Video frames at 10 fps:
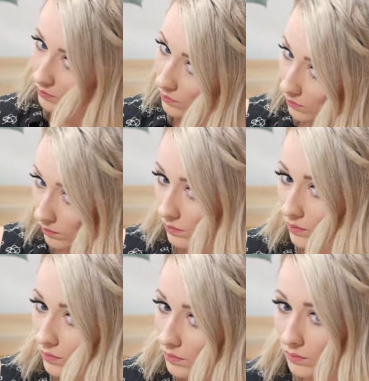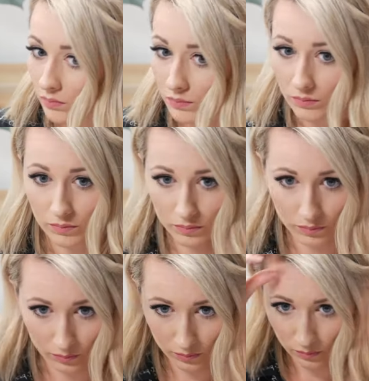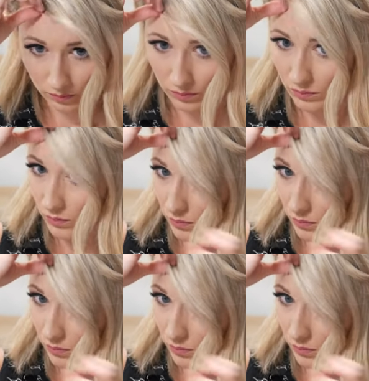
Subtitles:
Nobody speaks.